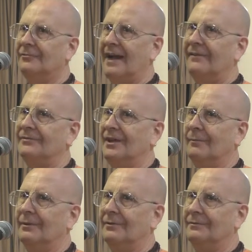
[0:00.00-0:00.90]
draft
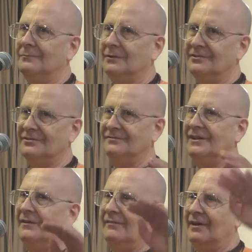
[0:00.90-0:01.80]
number was
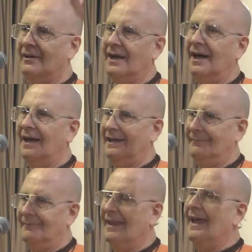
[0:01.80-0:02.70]
very, very high,
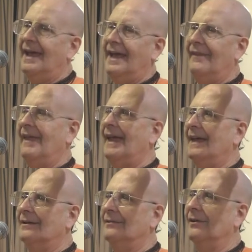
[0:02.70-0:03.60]
and they
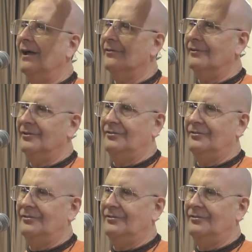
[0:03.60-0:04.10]
had a lottery